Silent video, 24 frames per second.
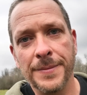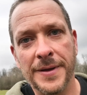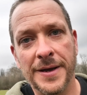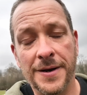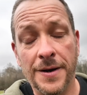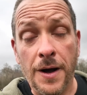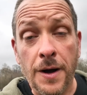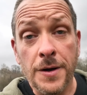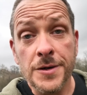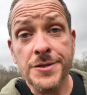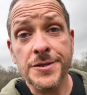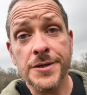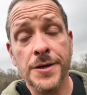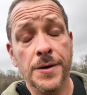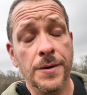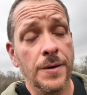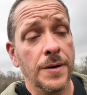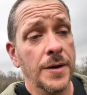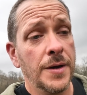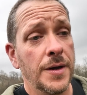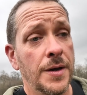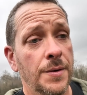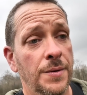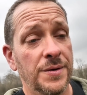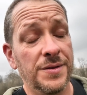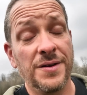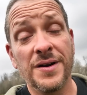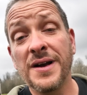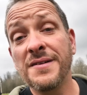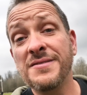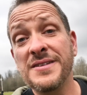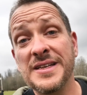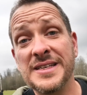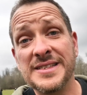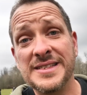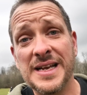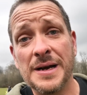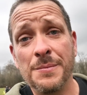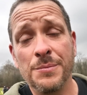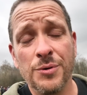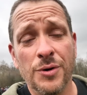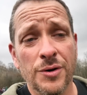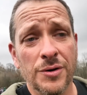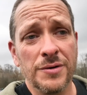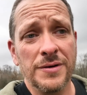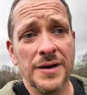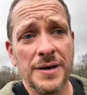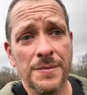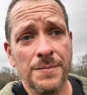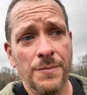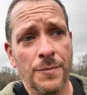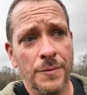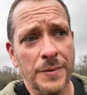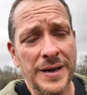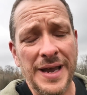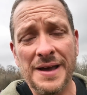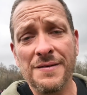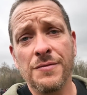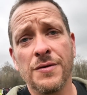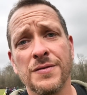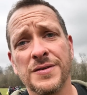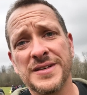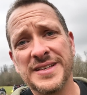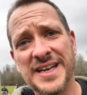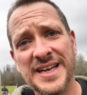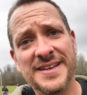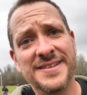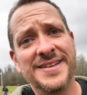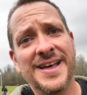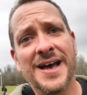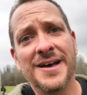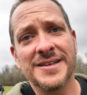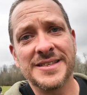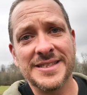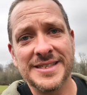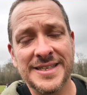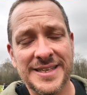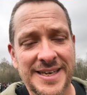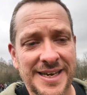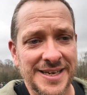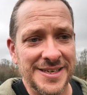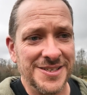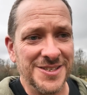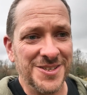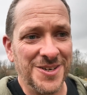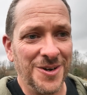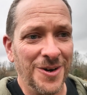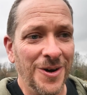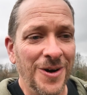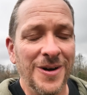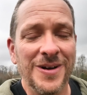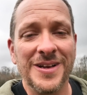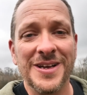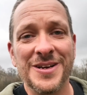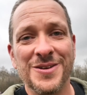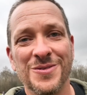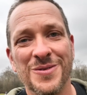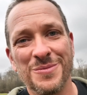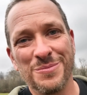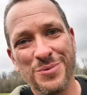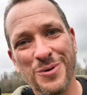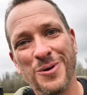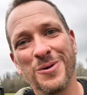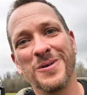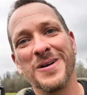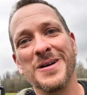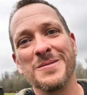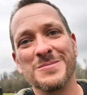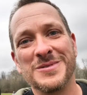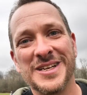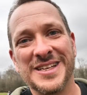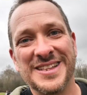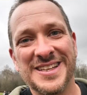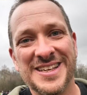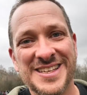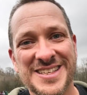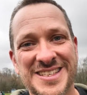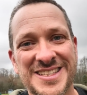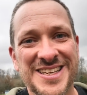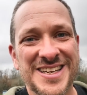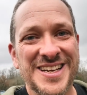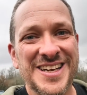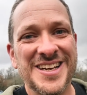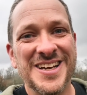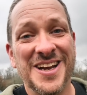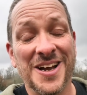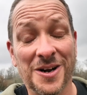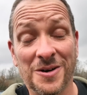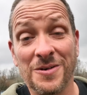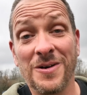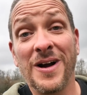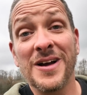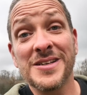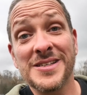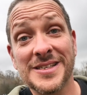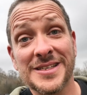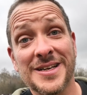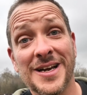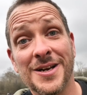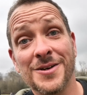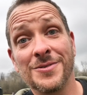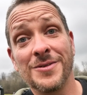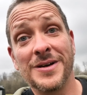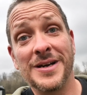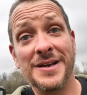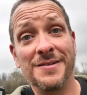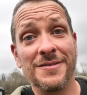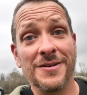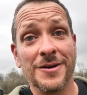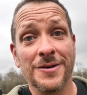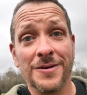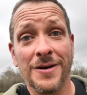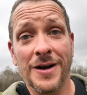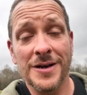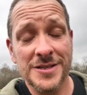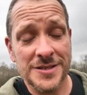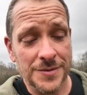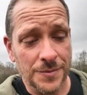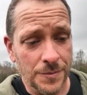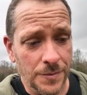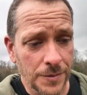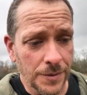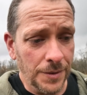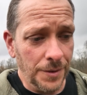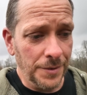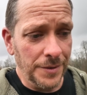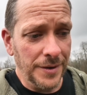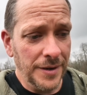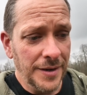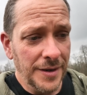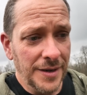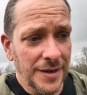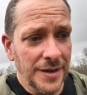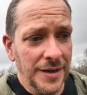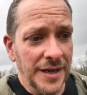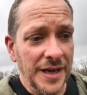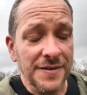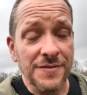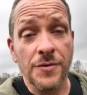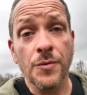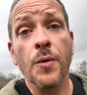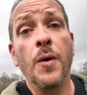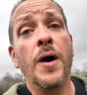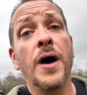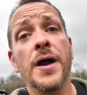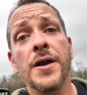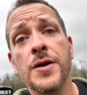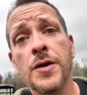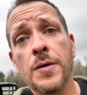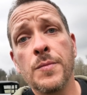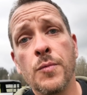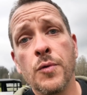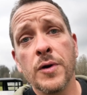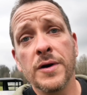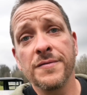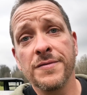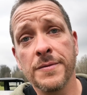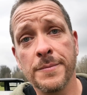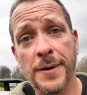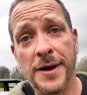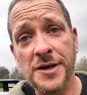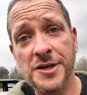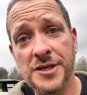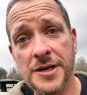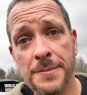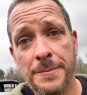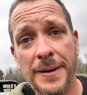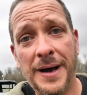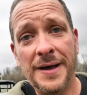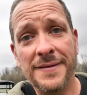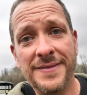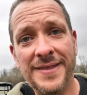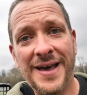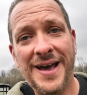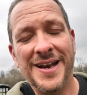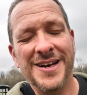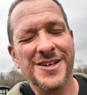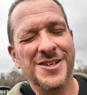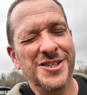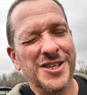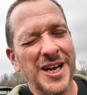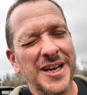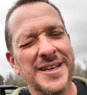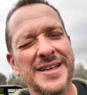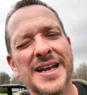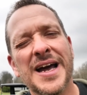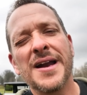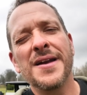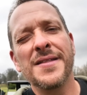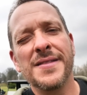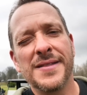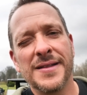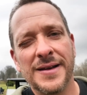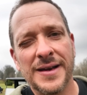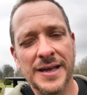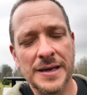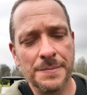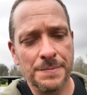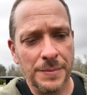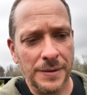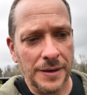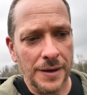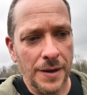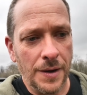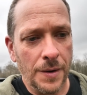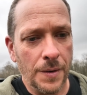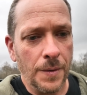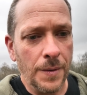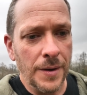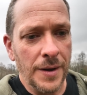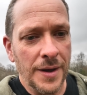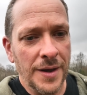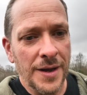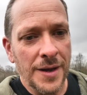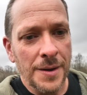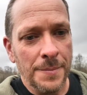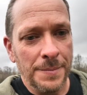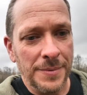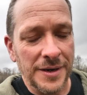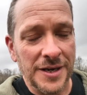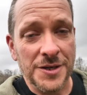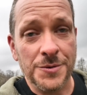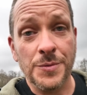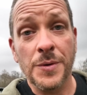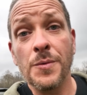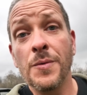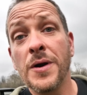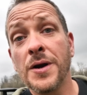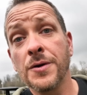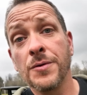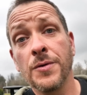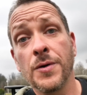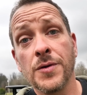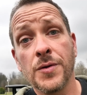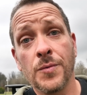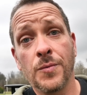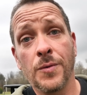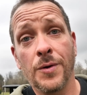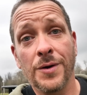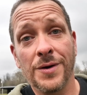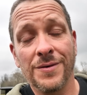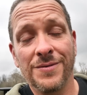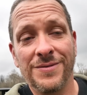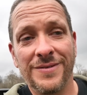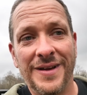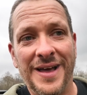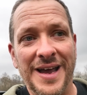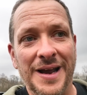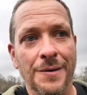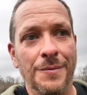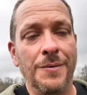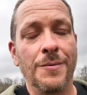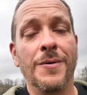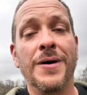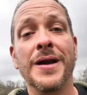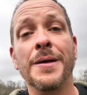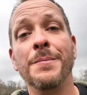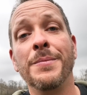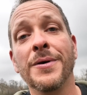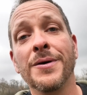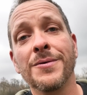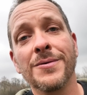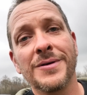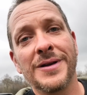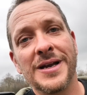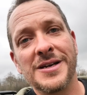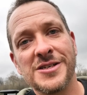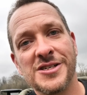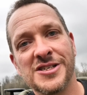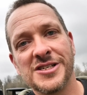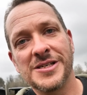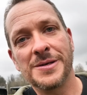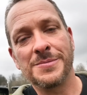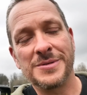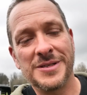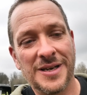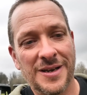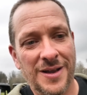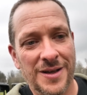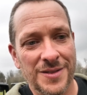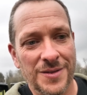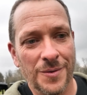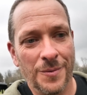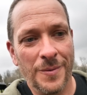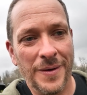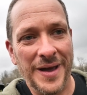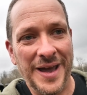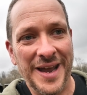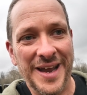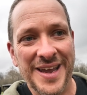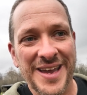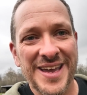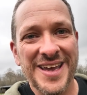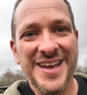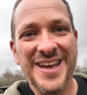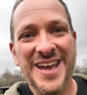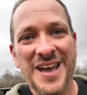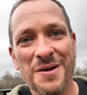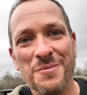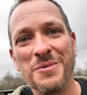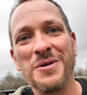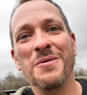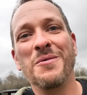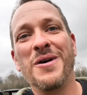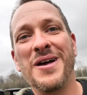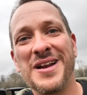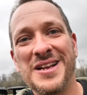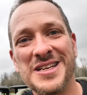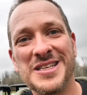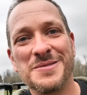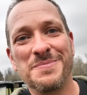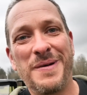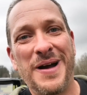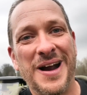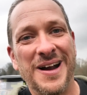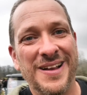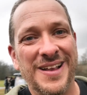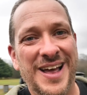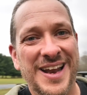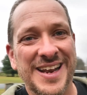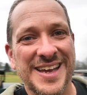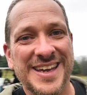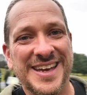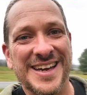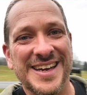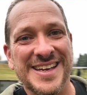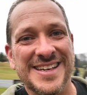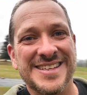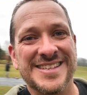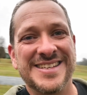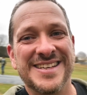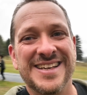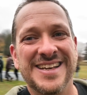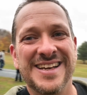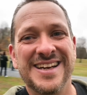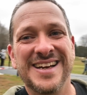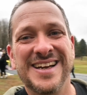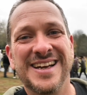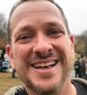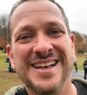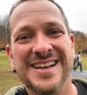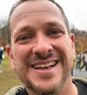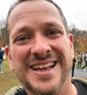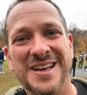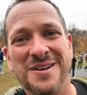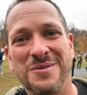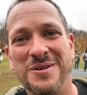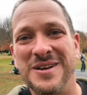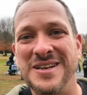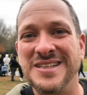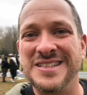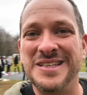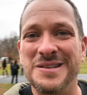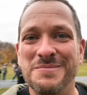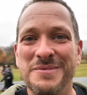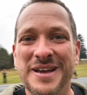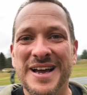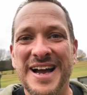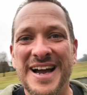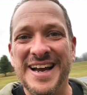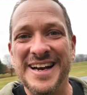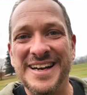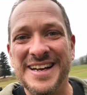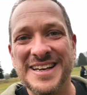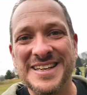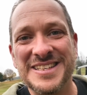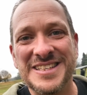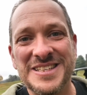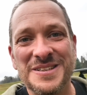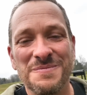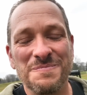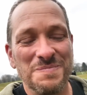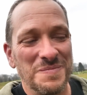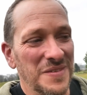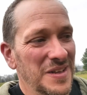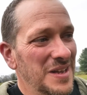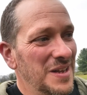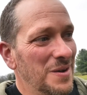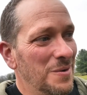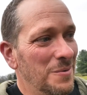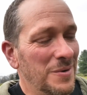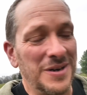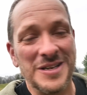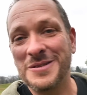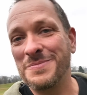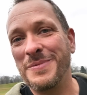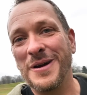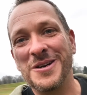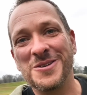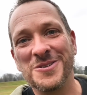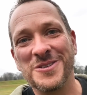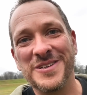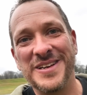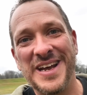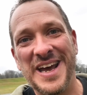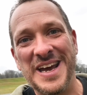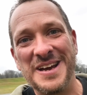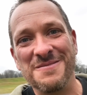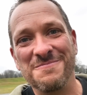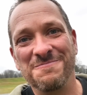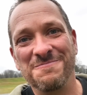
And also, with our FT STEM program, we have over 10,000 kids currently doing programs like this across the country and even across the world. If you want to know more information about that, check down in the link below because we want to grow the world of flight. We want to build relationships along the way and we want to inspire a lot of kids like what you see behind us. What a special.